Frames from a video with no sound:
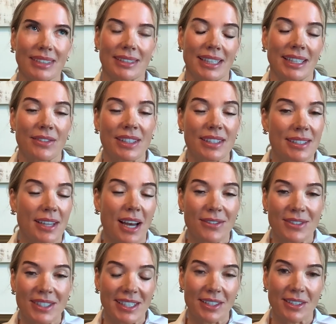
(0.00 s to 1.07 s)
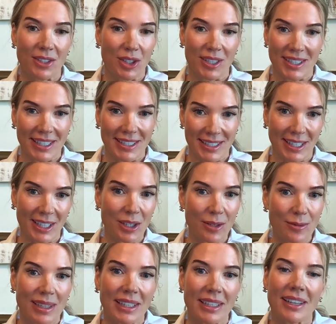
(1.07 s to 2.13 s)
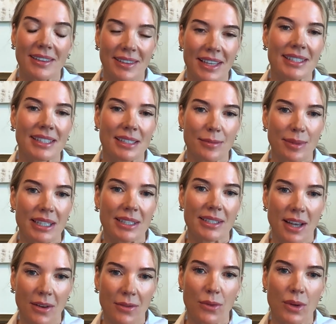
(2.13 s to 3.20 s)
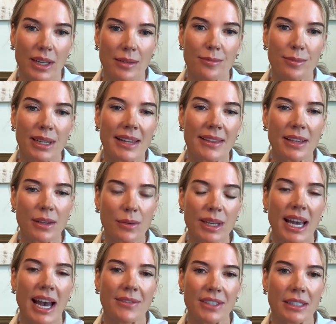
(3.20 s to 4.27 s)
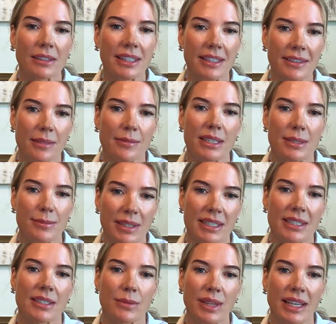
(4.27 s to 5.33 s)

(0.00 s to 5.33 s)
even the soft skills just as a human, that's going to be a tough one. But I think we have to lead them as best as we